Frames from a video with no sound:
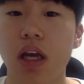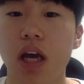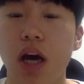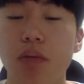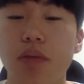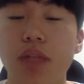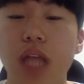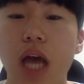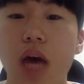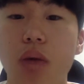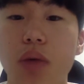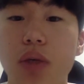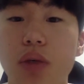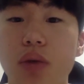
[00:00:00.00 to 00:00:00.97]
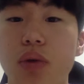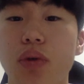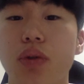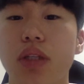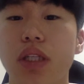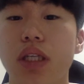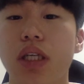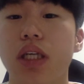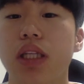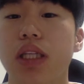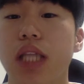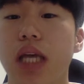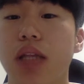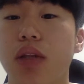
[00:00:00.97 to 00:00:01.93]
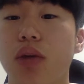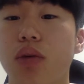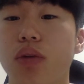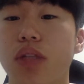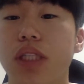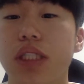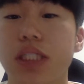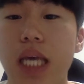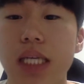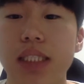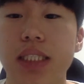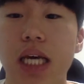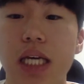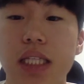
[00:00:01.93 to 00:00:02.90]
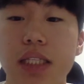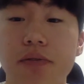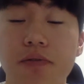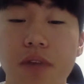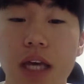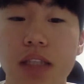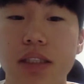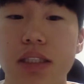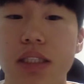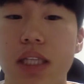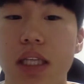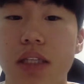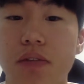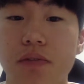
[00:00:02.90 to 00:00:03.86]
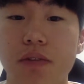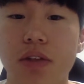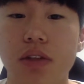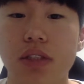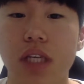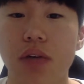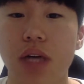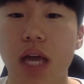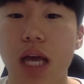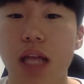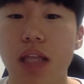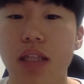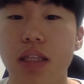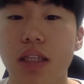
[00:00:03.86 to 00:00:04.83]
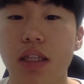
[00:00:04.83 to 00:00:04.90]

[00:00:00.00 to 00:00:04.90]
Up to now, we could not know the exact side effects that influence our health.